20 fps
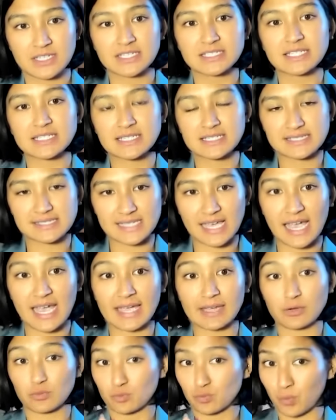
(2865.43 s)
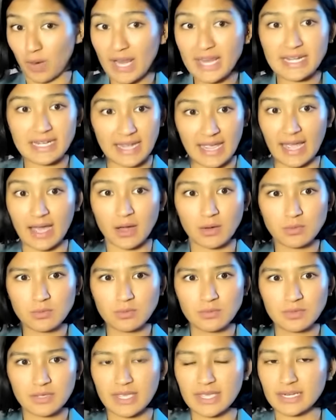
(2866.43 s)
to decide right now
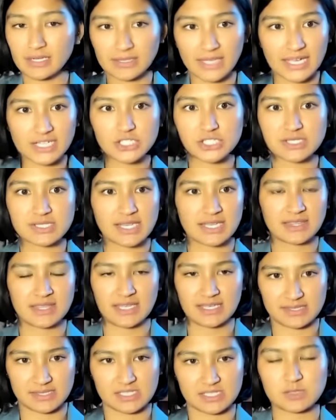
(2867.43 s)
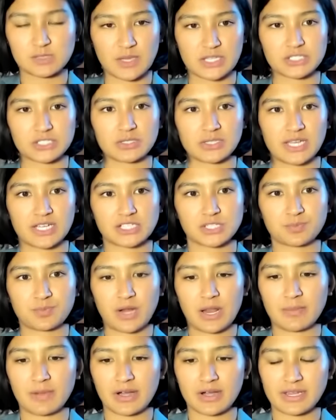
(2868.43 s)
in elections like this, the special election
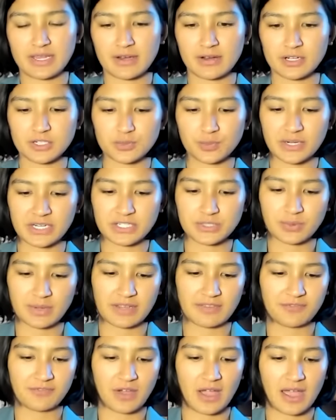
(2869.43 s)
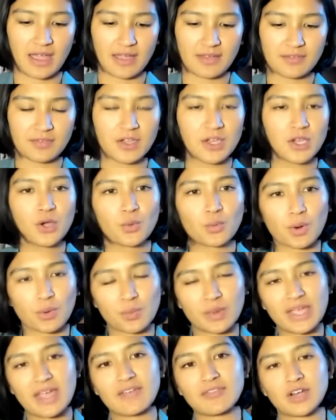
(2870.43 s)
primary here in 2025, where
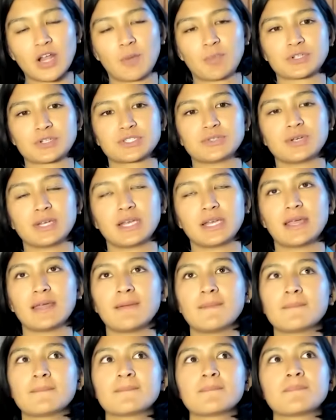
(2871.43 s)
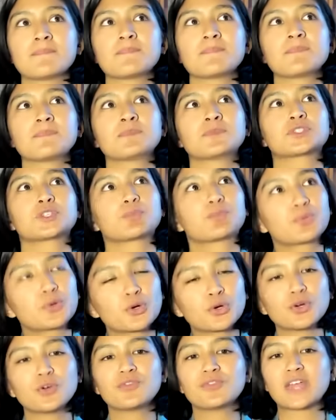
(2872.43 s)
we have an opportunity to
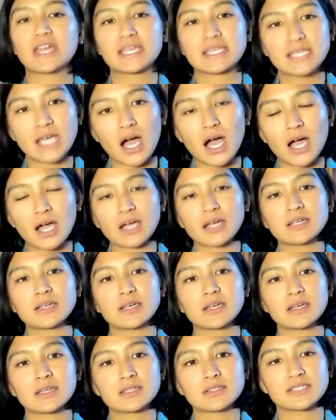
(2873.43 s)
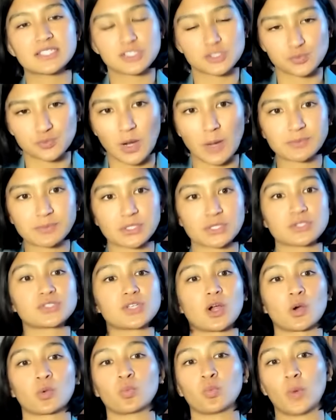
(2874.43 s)
prove that young disruptors
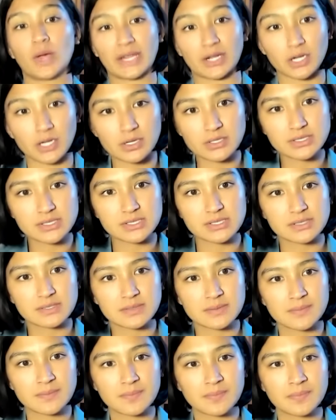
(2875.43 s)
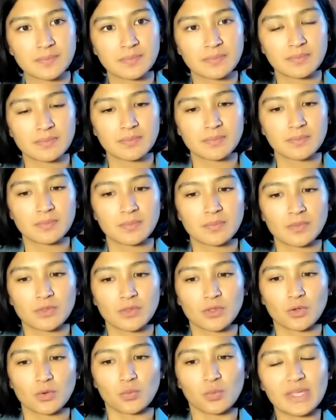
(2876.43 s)
are winners.
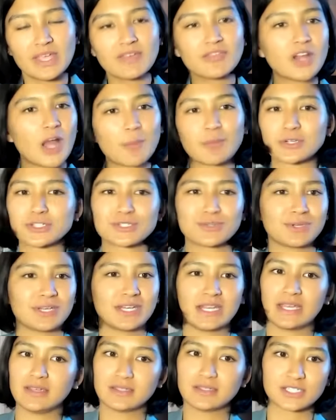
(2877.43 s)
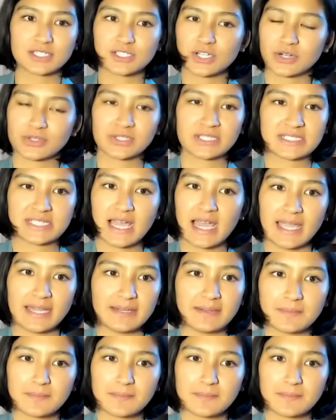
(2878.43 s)
We have an opportunity to turn the tide.